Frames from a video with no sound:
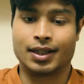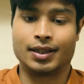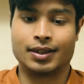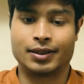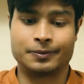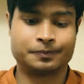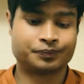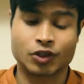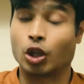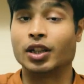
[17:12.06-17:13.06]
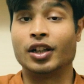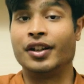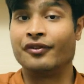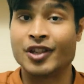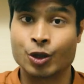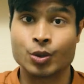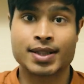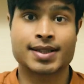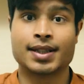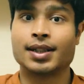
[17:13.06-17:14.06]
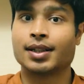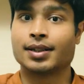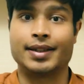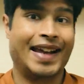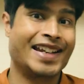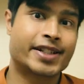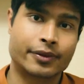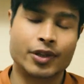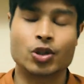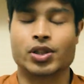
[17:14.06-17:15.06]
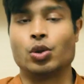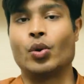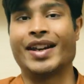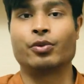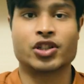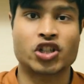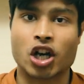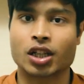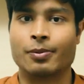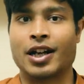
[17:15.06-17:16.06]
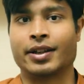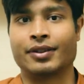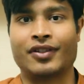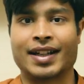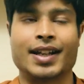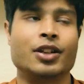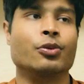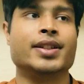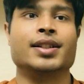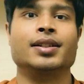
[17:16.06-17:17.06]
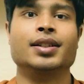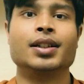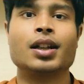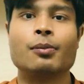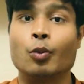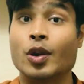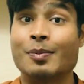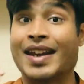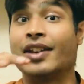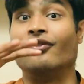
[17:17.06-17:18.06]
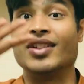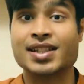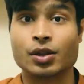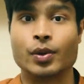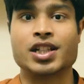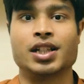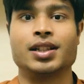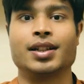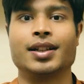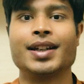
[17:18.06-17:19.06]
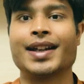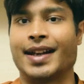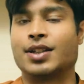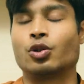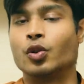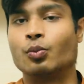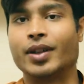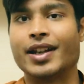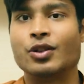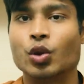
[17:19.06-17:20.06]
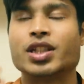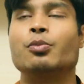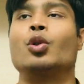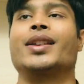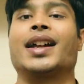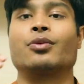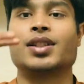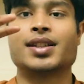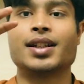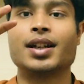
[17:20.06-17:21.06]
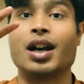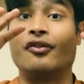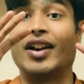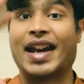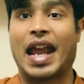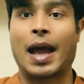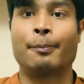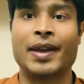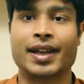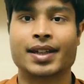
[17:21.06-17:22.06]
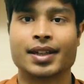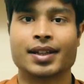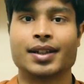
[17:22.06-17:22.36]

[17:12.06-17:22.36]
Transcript: all the reviews, the interviews, the way it was talked about, and the fact that it was a movie made in VistaVision, and so it was a movie that's a very epic